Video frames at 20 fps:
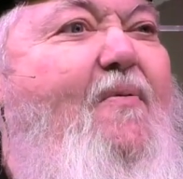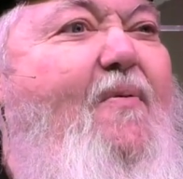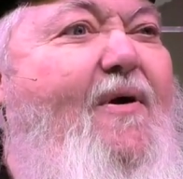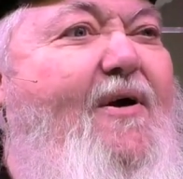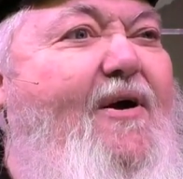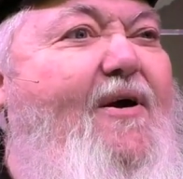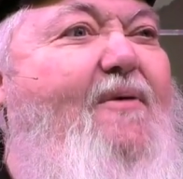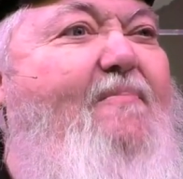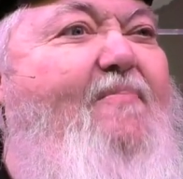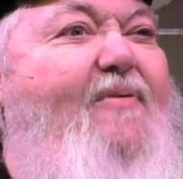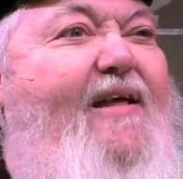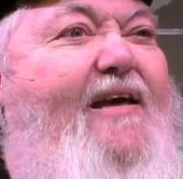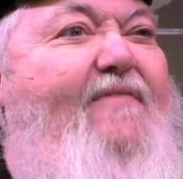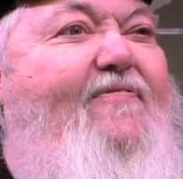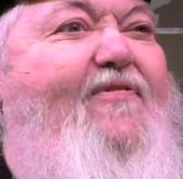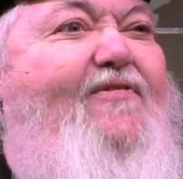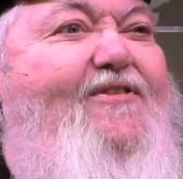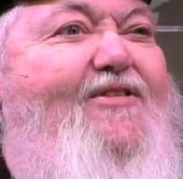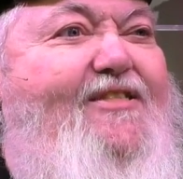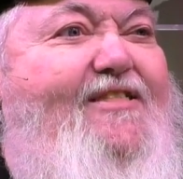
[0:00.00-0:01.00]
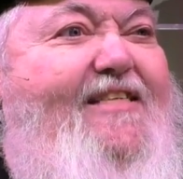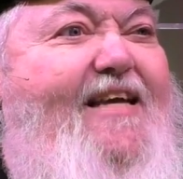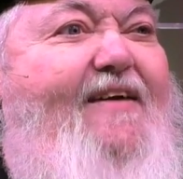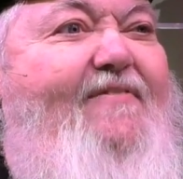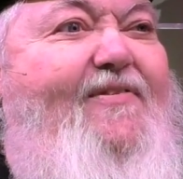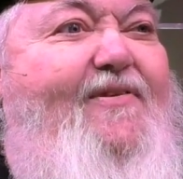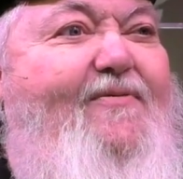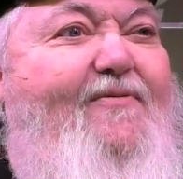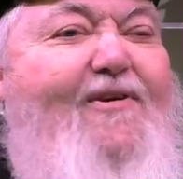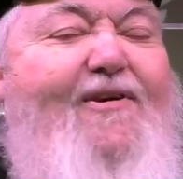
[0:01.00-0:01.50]
We're going to believe for
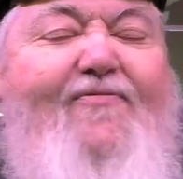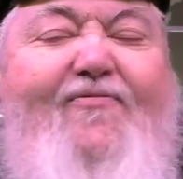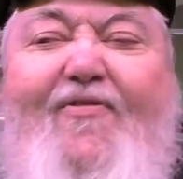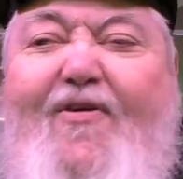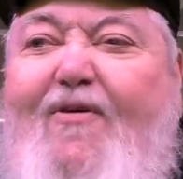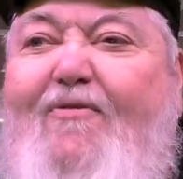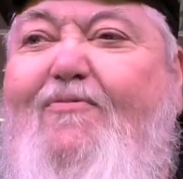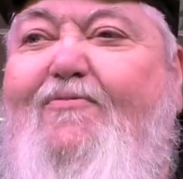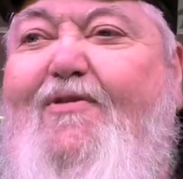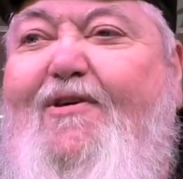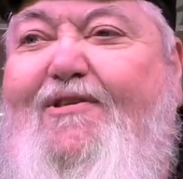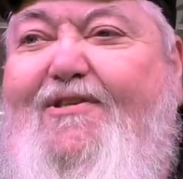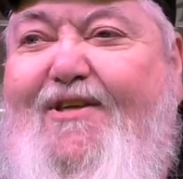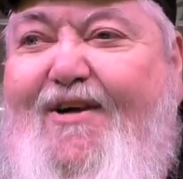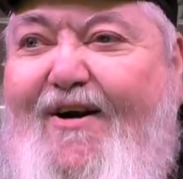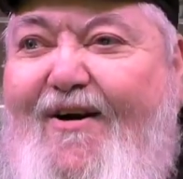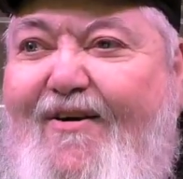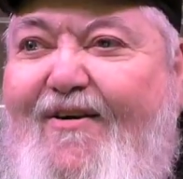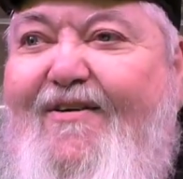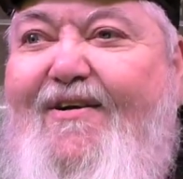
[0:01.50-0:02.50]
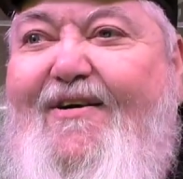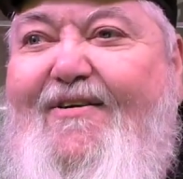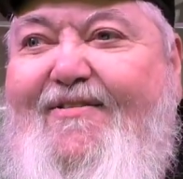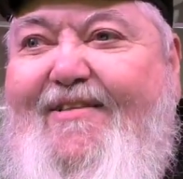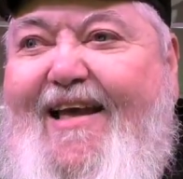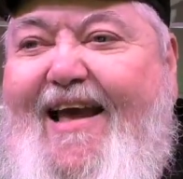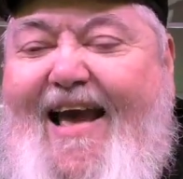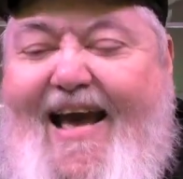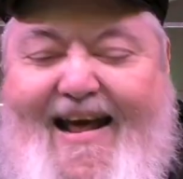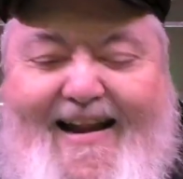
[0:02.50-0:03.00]
sevenfold return on
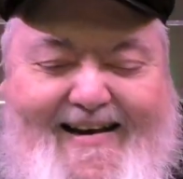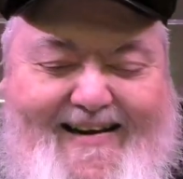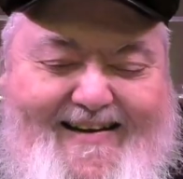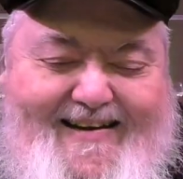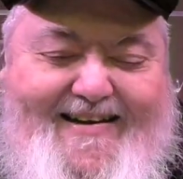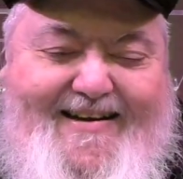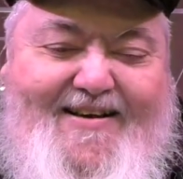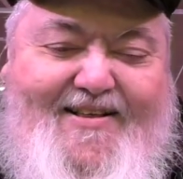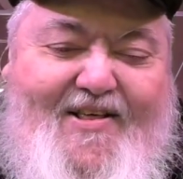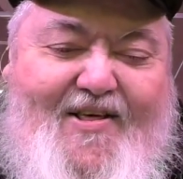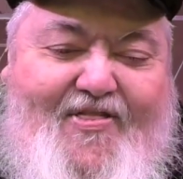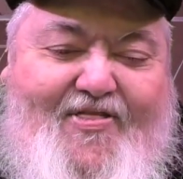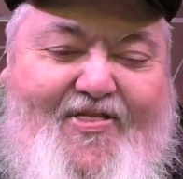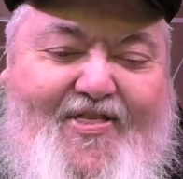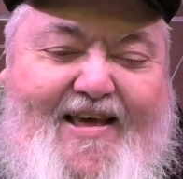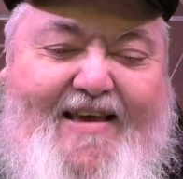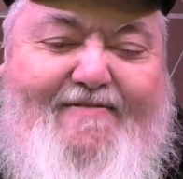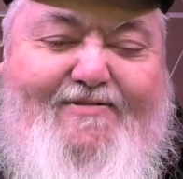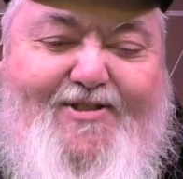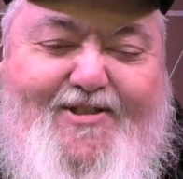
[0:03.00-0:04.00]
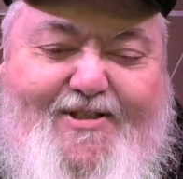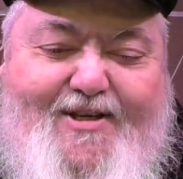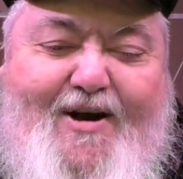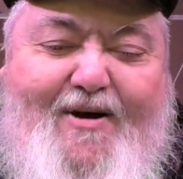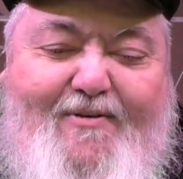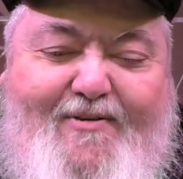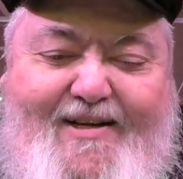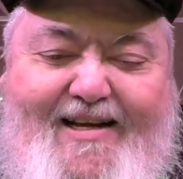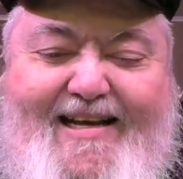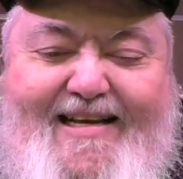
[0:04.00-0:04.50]
that. The thief
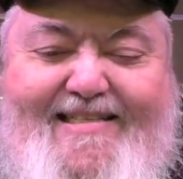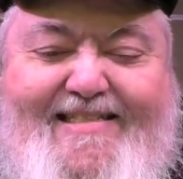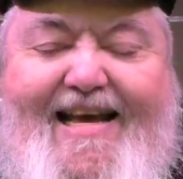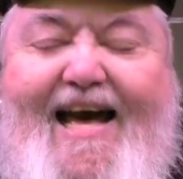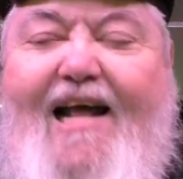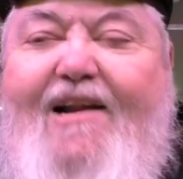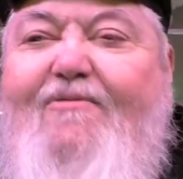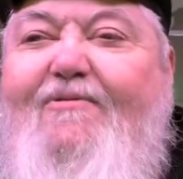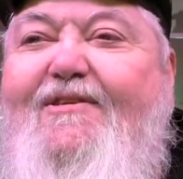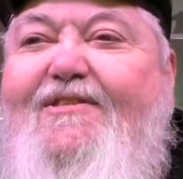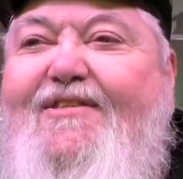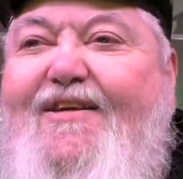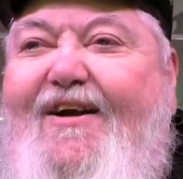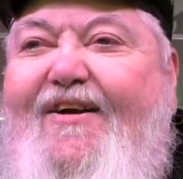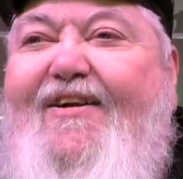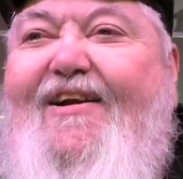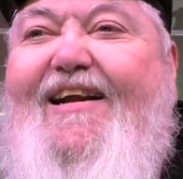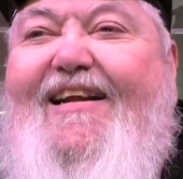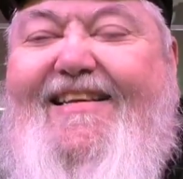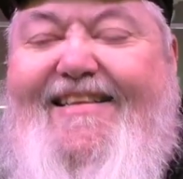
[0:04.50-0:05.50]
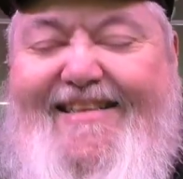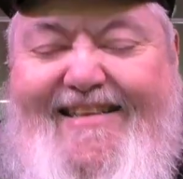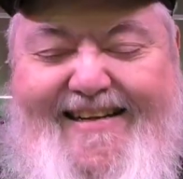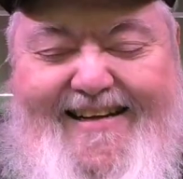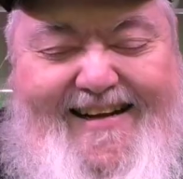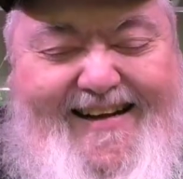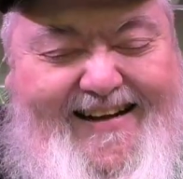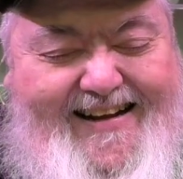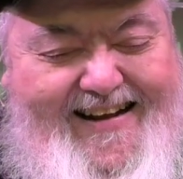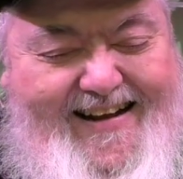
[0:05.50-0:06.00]
stole it. He's got to return it
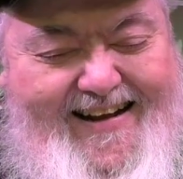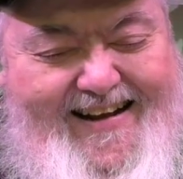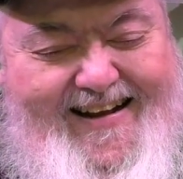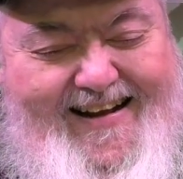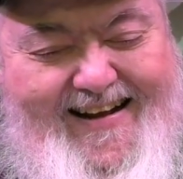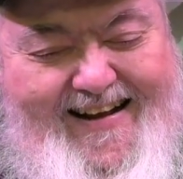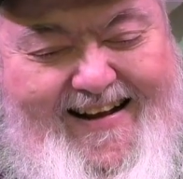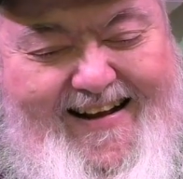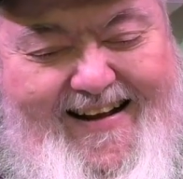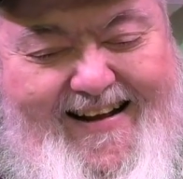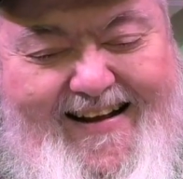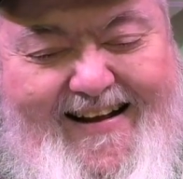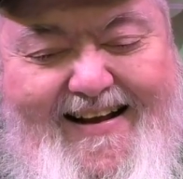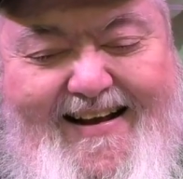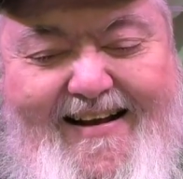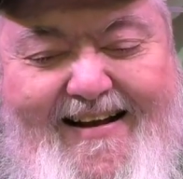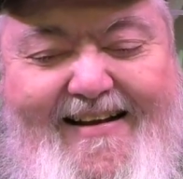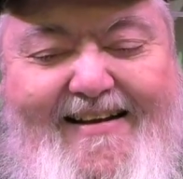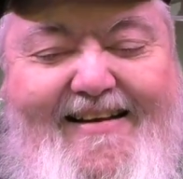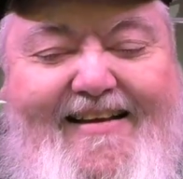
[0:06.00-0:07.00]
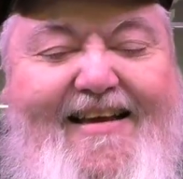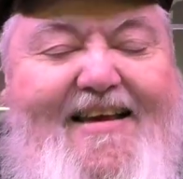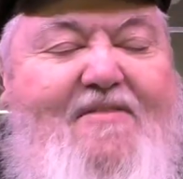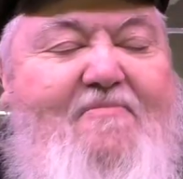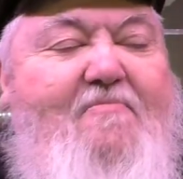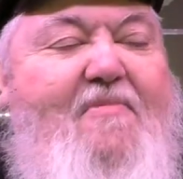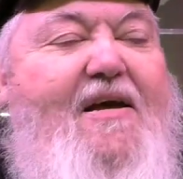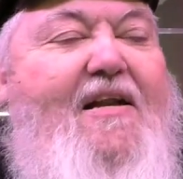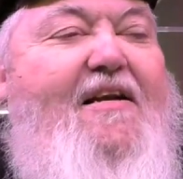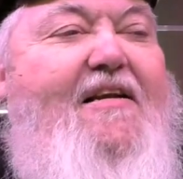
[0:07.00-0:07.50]

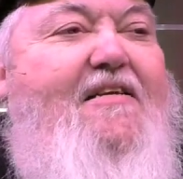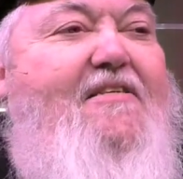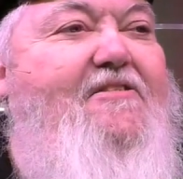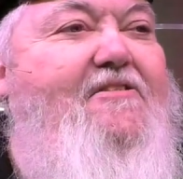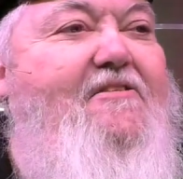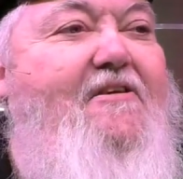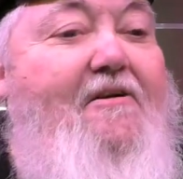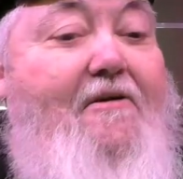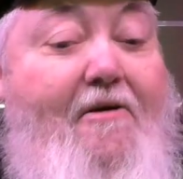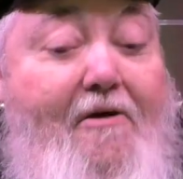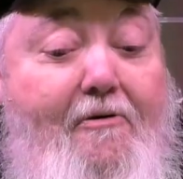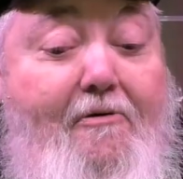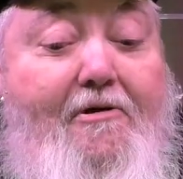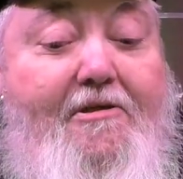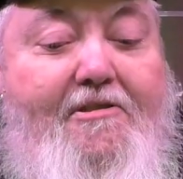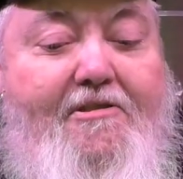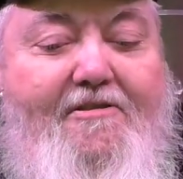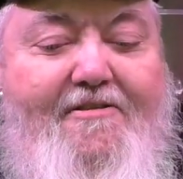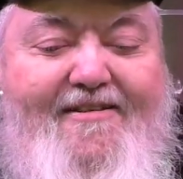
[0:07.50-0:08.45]
getting me to listen to Lewis.